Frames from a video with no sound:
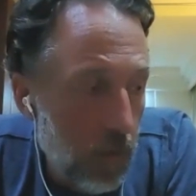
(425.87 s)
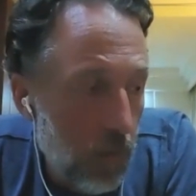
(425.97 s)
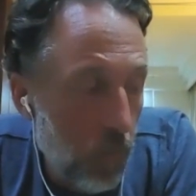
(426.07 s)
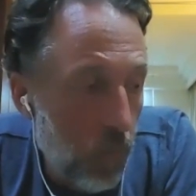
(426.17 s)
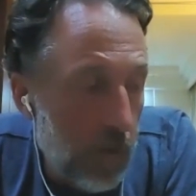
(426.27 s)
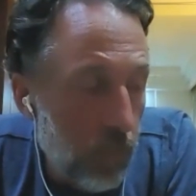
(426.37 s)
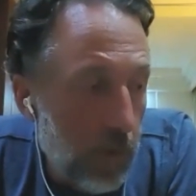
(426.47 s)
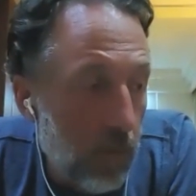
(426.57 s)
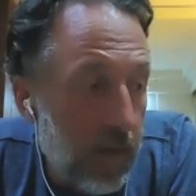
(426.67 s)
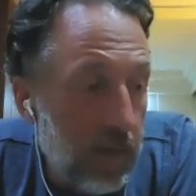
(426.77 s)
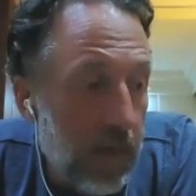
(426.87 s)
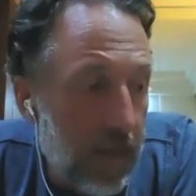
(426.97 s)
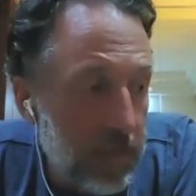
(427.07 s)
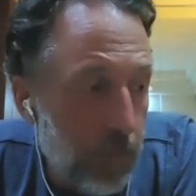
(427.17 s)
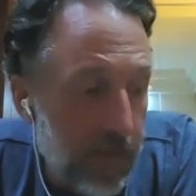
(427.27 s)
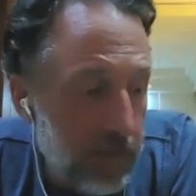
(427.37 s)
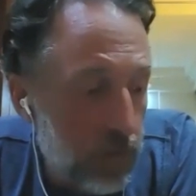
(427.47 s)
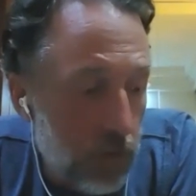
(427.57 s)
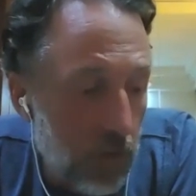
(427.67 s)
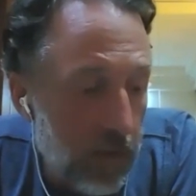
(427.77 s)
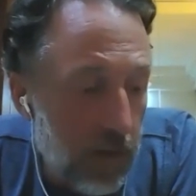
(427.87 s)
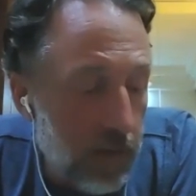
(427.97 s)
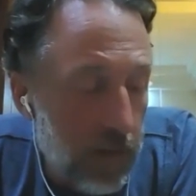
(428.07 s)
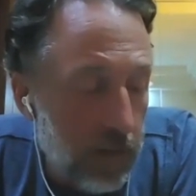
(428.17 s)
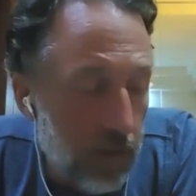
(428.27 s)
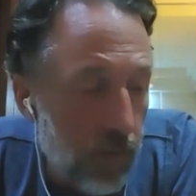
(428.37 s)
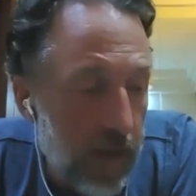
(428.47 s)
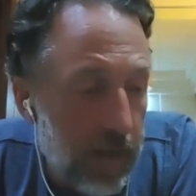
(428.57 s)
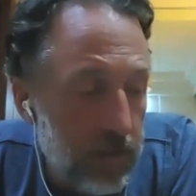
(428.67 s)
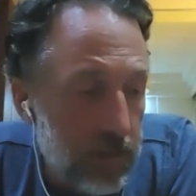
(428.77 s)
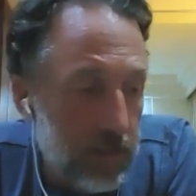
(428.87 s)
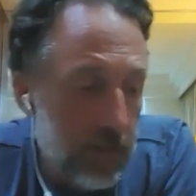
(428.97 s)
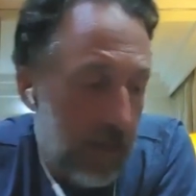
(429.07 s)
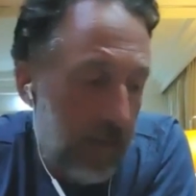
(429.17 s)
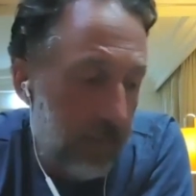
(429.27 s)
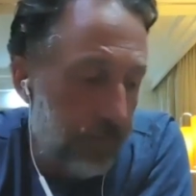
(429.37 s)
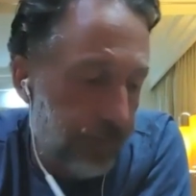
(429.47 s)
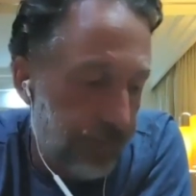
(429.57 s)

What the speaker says: when we were in last place early in the race, the